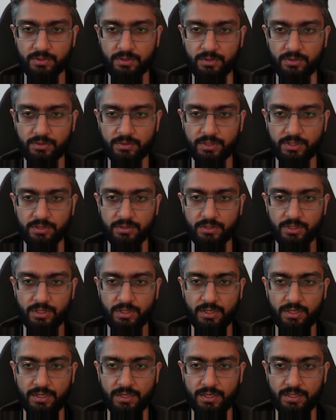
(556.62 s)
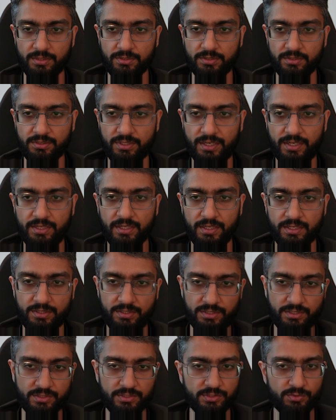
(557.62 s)
Okay, and the thread
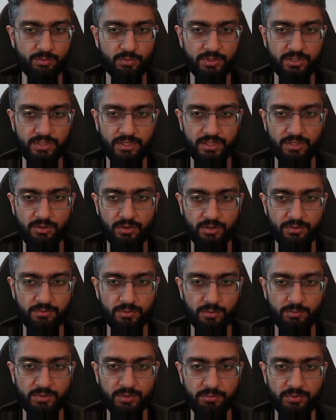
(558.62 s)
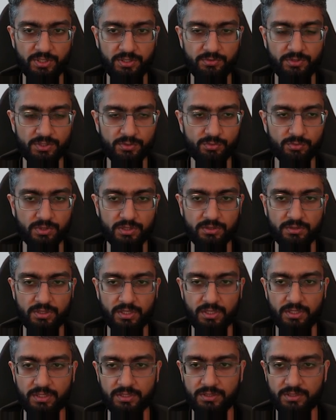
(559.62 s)
ID is what I got from the previous one.
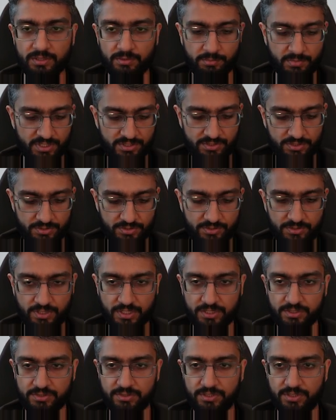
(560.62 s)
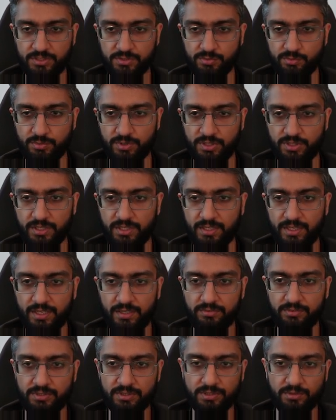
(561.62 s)
The message text is what I
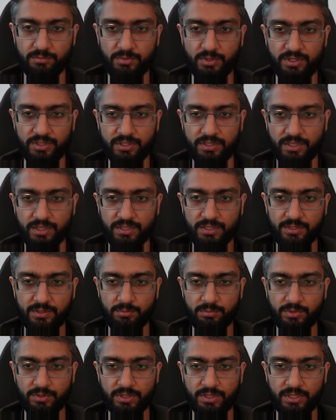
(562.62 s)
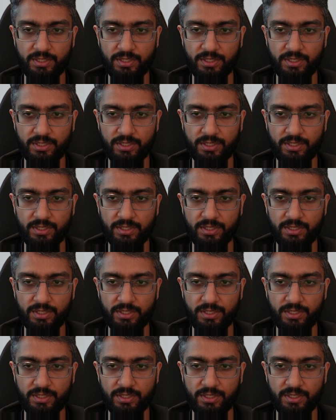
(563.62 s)
have in the multi-line input